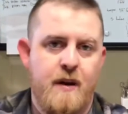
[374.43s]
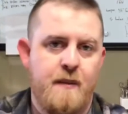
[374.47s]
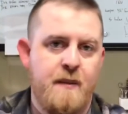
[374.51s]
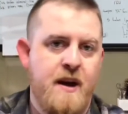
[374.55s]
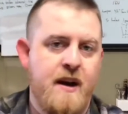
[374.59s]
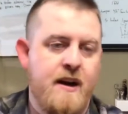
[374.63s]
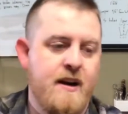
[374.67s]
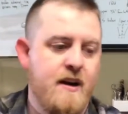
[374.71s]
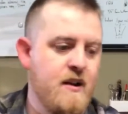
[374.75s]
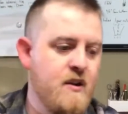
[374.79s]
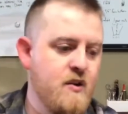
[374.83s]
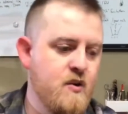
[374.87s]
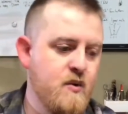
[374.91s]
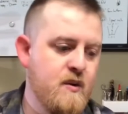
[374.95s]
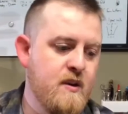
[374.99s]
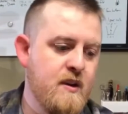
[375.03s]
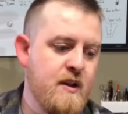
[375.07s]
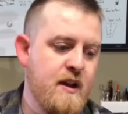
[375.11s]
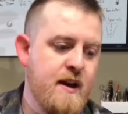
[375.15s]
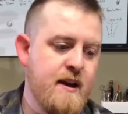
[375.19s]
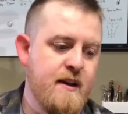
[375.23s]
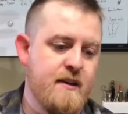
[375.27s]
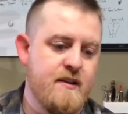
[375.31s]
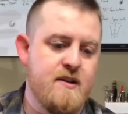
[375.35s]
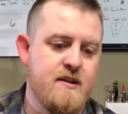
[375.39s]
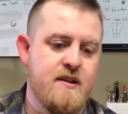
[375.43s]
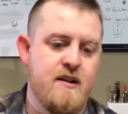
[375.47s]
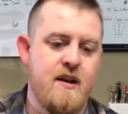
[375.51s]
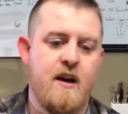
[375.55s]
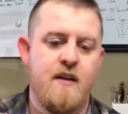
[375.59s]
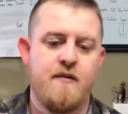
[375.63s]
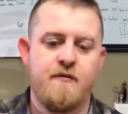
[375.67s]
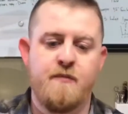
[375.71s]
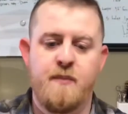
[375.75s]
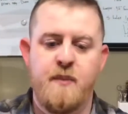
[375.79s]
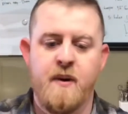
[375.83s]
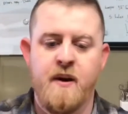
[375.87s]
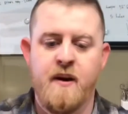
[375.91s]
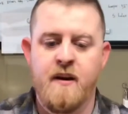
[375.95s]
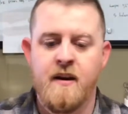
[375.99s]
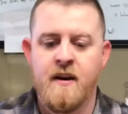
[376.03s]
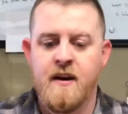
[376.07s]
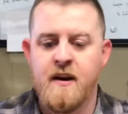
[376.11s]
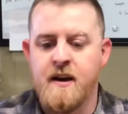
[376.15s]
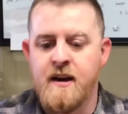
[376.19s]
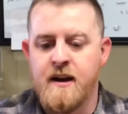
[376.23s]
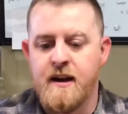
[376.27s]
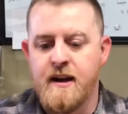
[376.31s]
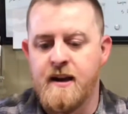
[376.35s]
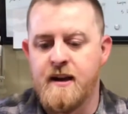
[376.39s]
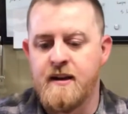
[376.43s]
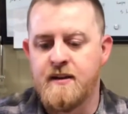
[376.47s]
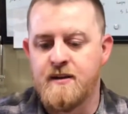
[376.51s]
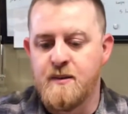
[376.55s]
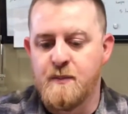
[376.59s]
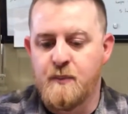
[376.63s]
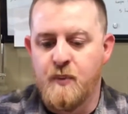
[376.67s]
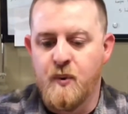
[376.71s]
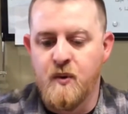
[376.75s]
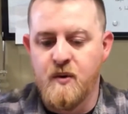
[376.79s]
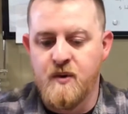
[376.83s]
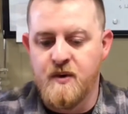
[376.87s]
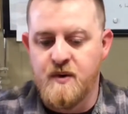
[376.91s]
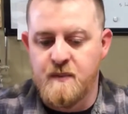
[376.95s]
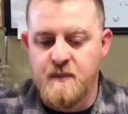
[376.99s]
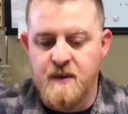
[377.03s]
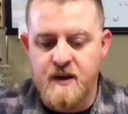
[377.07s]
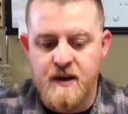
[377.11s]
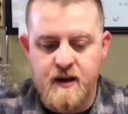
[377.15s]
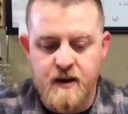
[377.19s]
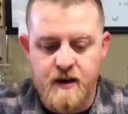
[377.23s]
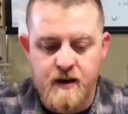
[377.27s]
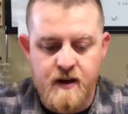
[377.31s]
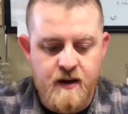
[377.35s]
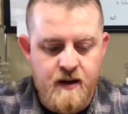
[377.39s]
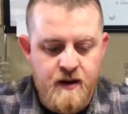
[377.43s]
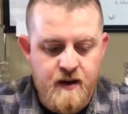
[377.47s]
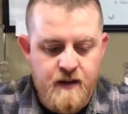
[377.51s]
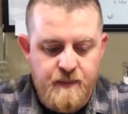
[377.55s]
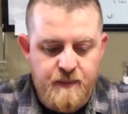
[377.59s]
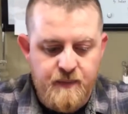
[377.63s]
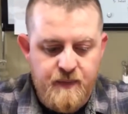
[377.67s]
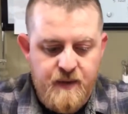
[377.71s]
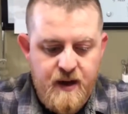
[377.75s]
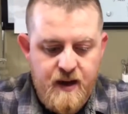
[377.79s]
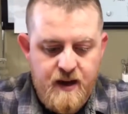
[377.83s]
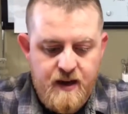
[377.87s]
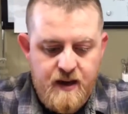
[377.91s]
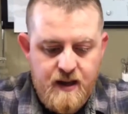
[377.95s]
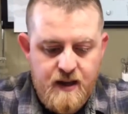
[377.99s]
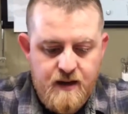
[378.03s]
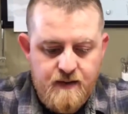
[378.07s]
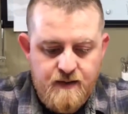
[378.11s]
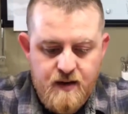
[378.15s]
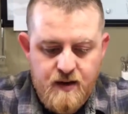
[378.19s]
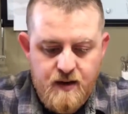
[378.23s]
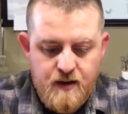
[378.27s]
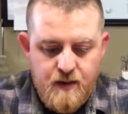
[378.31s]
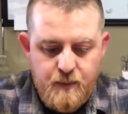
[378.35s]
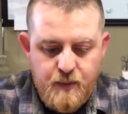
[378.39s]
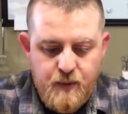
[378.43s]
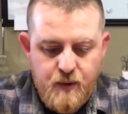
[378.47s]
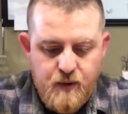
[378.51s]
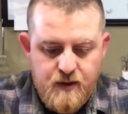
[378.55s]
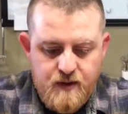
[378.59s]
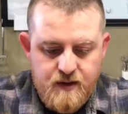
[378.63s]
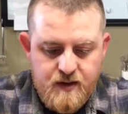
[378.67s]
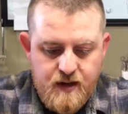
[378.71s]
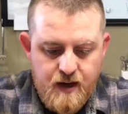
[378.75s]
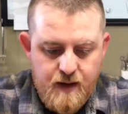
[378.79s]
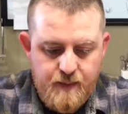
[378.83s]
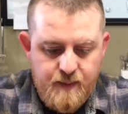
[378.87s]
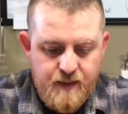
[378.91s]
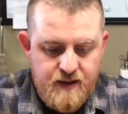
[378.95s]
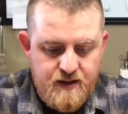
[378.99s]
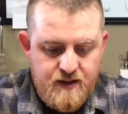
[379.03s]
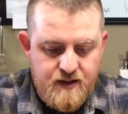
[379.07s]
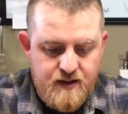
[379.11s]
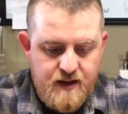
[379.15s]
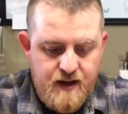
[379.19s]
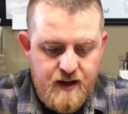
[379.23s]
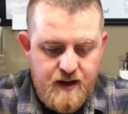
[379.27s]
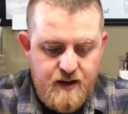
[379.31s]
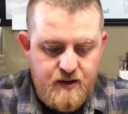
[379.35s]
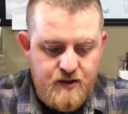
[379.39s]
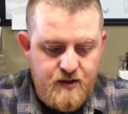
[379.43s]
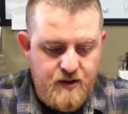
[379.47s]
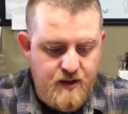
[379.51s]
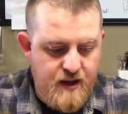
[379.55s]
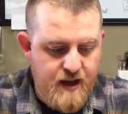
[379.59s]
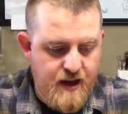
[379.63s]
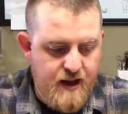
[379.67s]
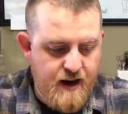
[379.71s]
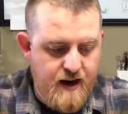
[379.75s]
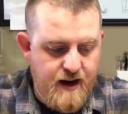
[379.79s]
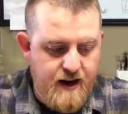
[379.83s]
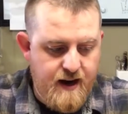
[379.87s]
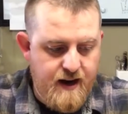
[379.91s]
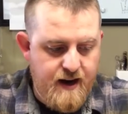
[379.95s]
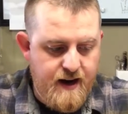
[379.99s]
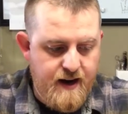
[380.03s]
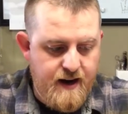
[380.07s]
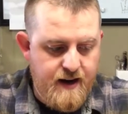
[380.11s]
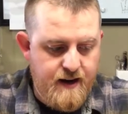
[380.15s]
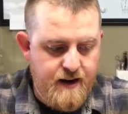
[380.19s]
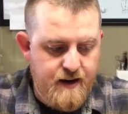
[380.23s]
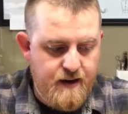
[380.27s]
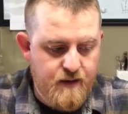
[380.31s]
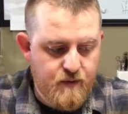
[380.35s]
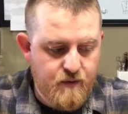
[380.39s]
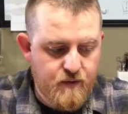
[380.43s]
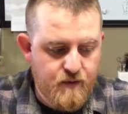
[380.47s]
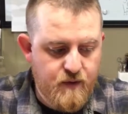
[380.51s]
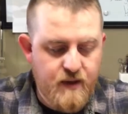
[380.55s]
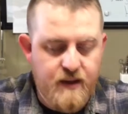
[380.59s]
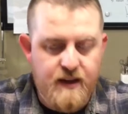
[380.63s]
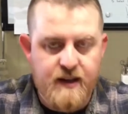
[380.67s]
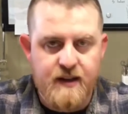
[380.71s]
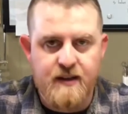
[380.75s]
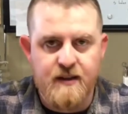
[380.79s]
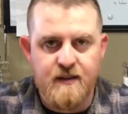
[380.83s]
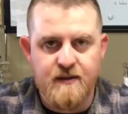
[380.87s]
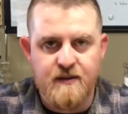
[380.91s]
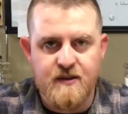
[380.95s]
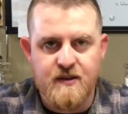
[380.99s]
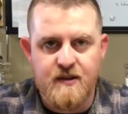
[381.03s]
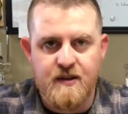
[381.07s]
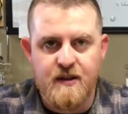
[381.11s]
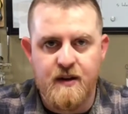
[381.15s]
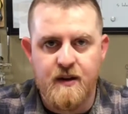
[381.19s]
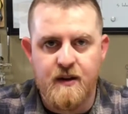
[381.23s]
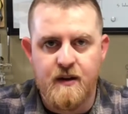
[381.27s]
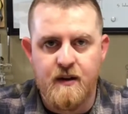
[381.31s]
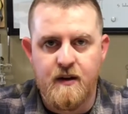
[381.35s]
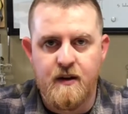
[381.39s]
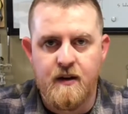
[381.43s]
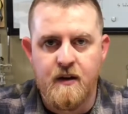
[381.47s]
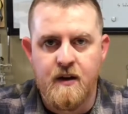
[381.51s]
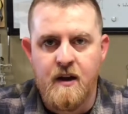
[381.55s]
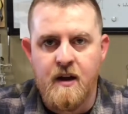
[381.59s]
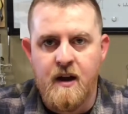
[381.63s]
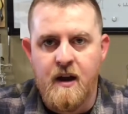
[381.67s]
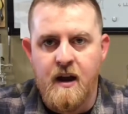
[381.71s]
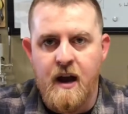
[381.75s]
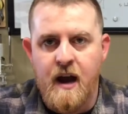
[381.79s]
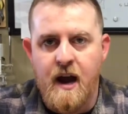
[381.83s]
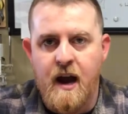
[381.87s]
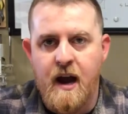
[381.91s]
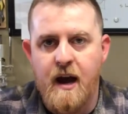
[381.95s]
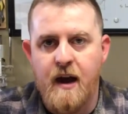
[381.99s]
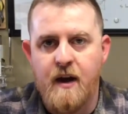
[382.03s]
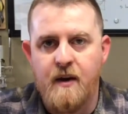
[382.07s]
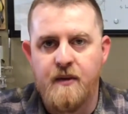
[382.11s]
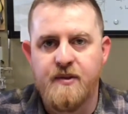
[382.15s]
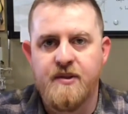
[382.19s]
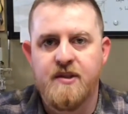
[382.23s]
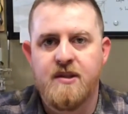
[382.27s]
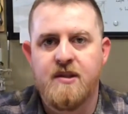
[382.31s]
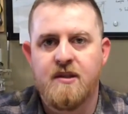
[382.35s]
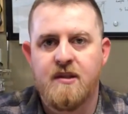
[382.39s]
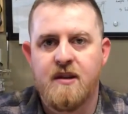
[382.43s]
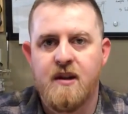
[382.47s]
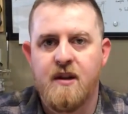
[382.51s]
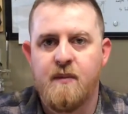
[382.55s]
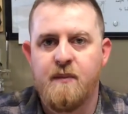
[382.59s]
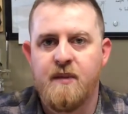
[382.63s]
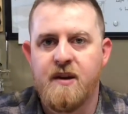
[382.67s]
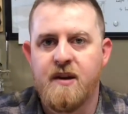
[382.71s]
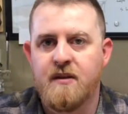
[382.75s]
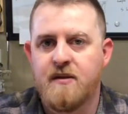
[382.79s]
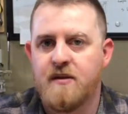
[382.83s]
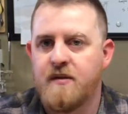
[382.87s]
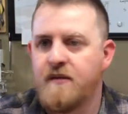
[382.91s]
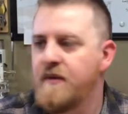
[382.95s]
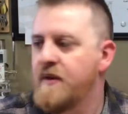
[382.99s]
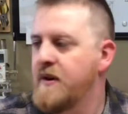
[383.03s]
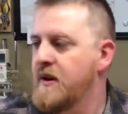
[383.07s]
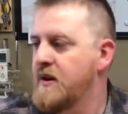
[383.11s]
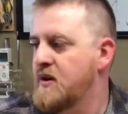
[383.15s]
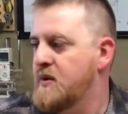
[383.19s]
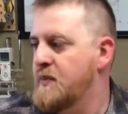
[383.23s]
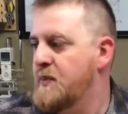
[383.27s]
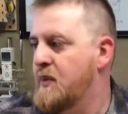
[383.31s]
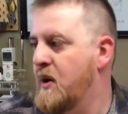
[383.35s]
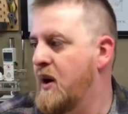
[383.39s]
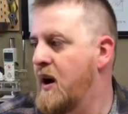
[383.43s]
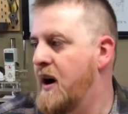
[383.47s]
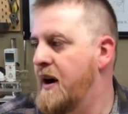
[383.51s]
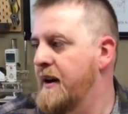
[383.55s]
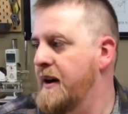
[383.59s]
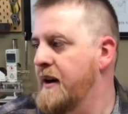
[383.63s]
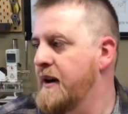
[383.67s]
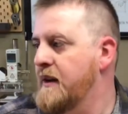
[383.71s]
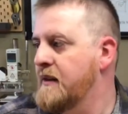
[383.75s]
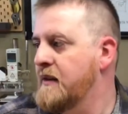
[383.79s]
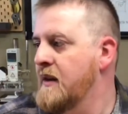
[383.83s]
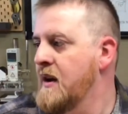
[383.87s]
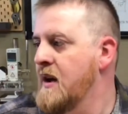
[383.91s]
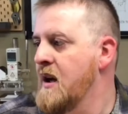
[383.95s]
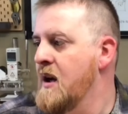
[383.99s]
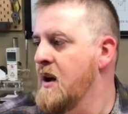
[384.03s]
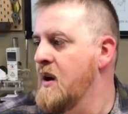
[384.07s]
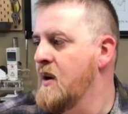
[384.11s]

I'm not gonna do a lot of stuff, but it is important to me that even in the prototyping stage that I really consider how this is gonna be as a finished product,